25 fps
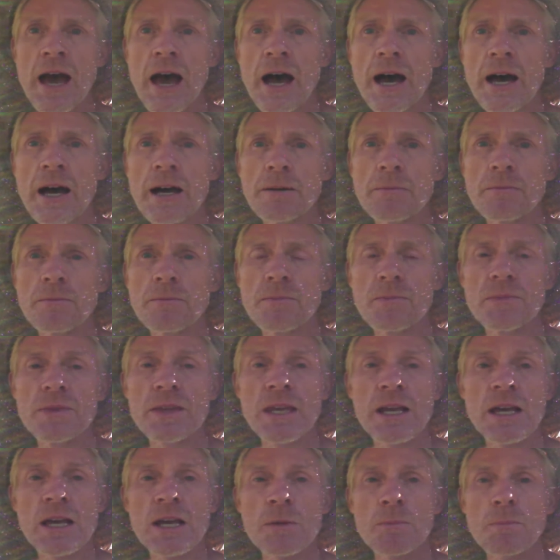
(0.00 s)
Um,
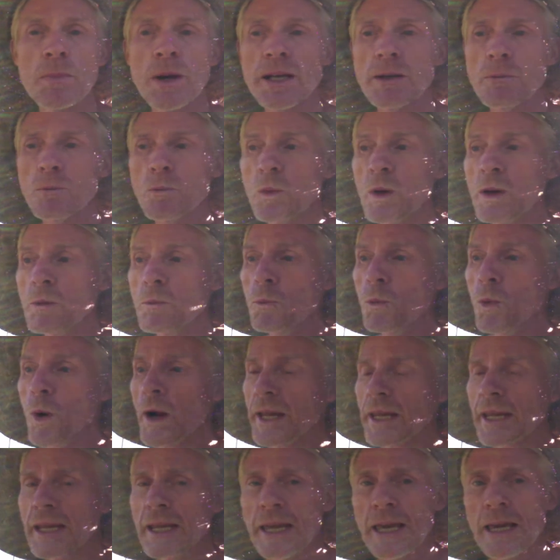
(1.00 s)
but we're
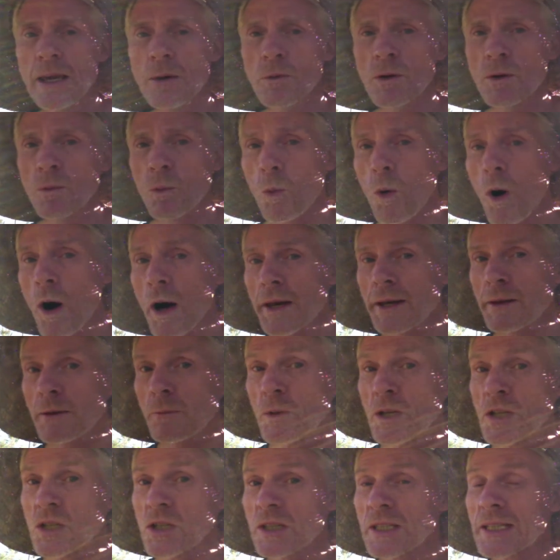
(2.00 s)
working here with one,
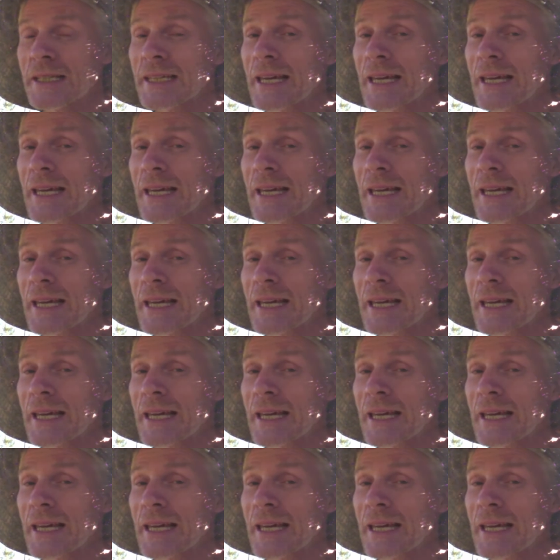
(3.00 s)
which is